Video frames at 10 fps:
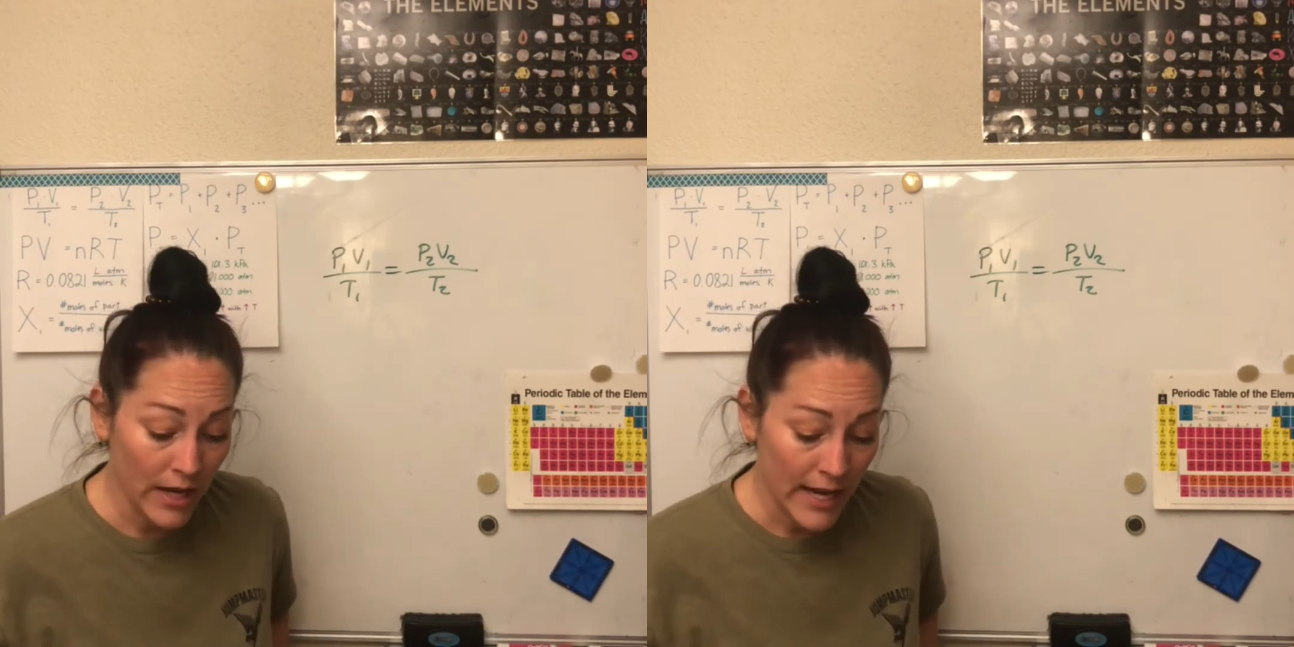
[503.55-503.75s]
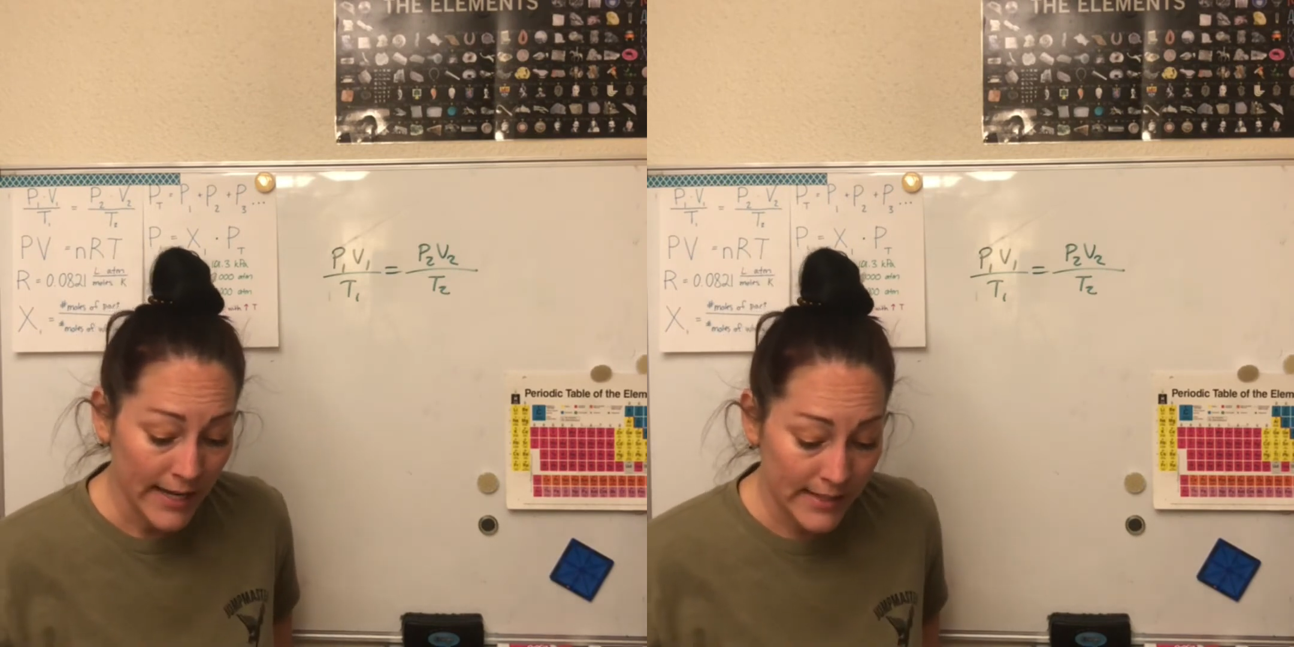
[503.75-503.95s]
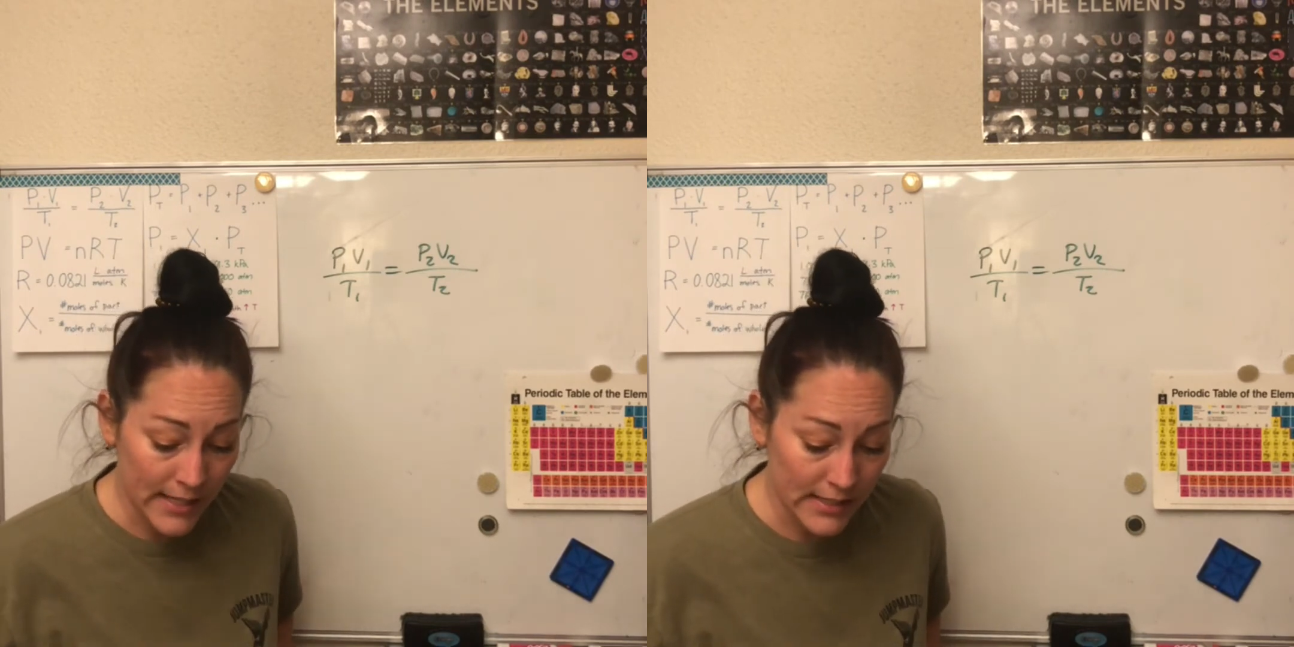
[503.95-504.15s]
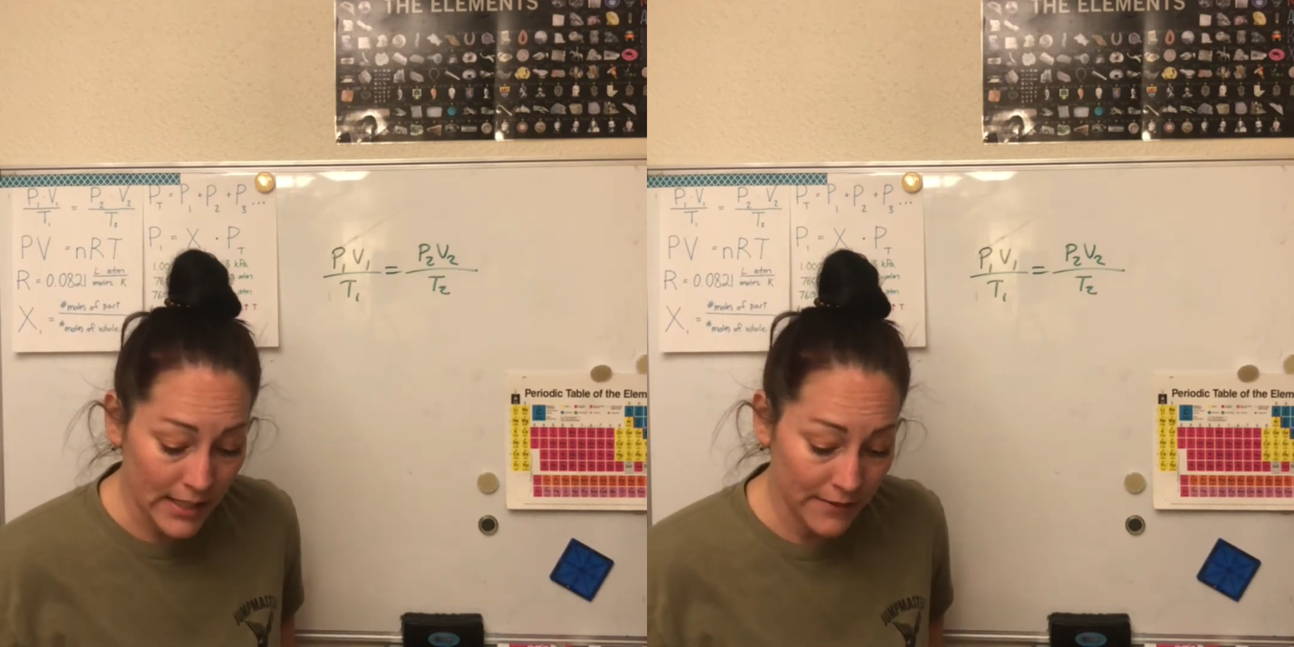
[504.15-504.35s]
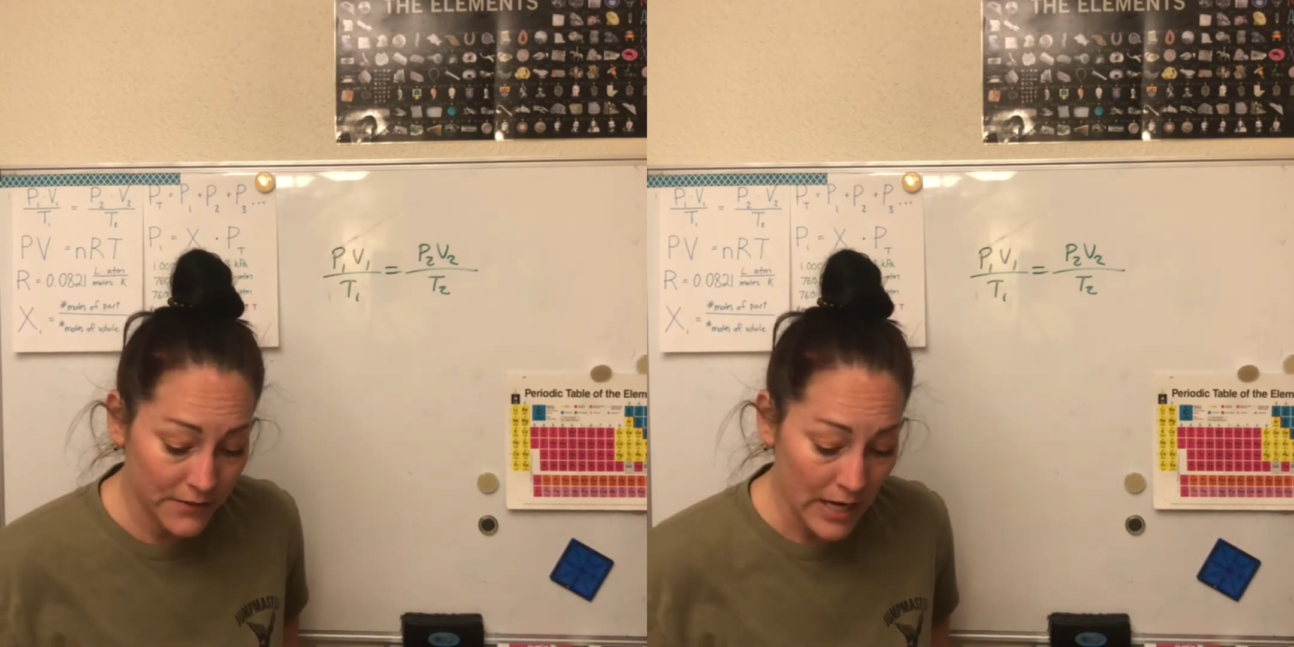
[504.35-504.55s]
It says
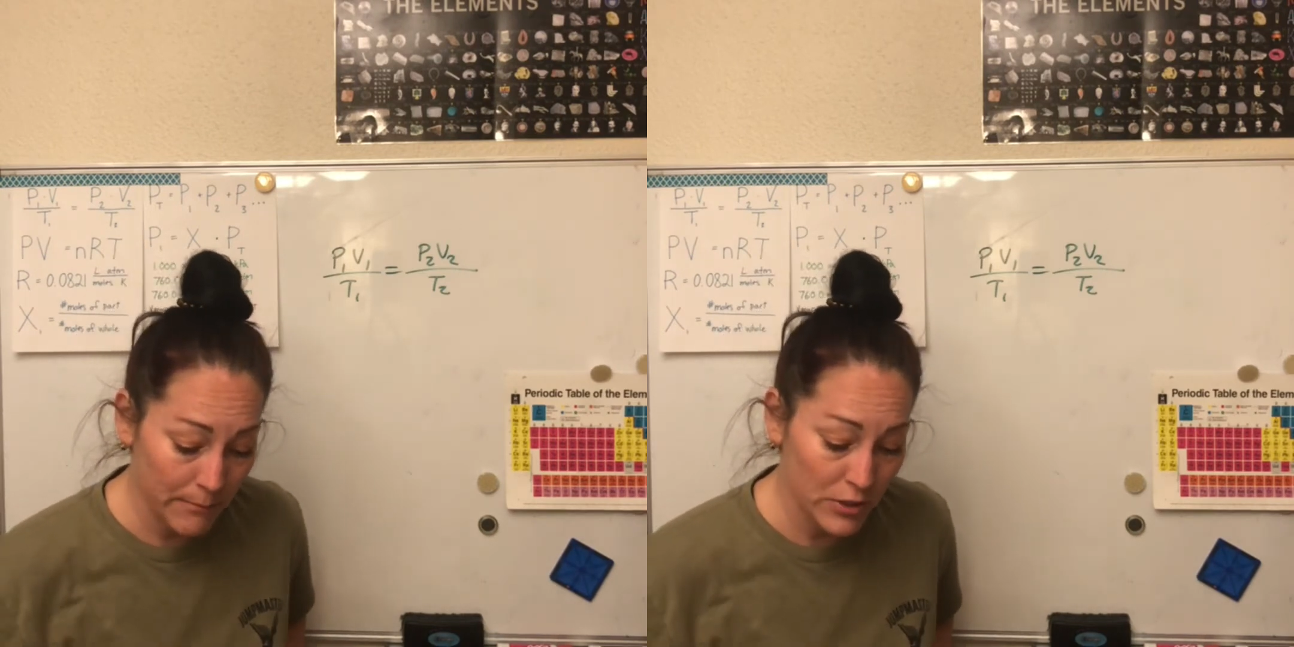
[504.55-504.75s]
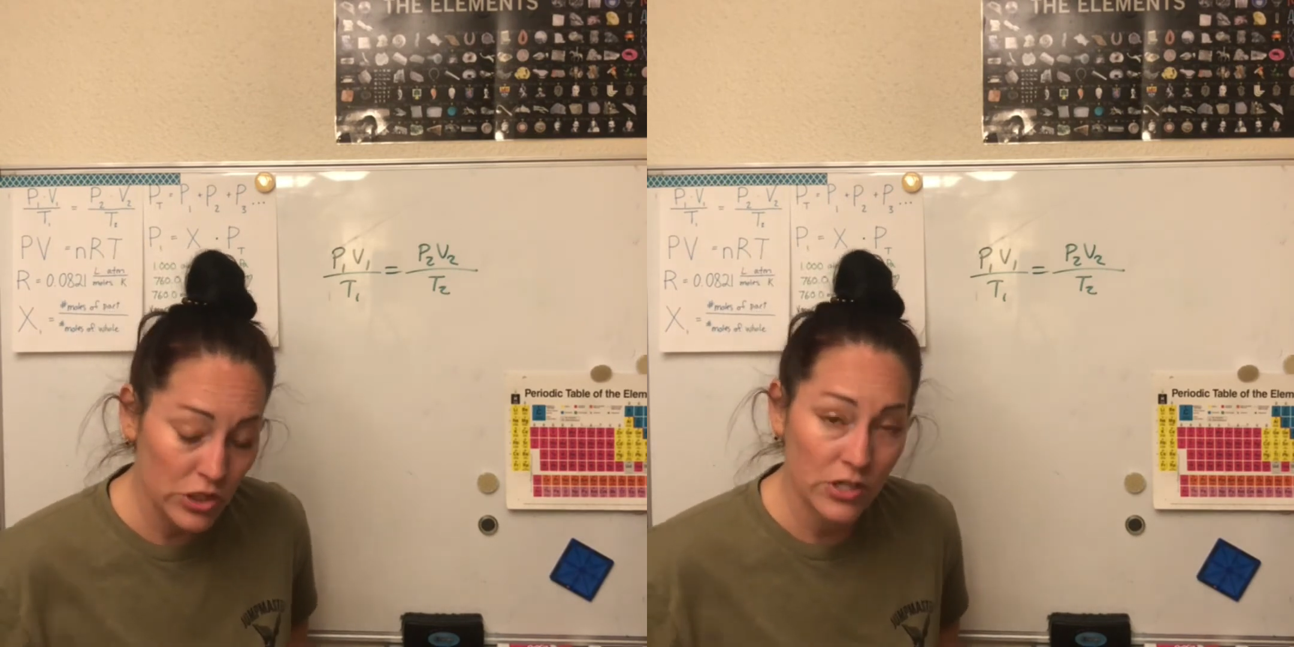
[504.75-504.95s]
if temperature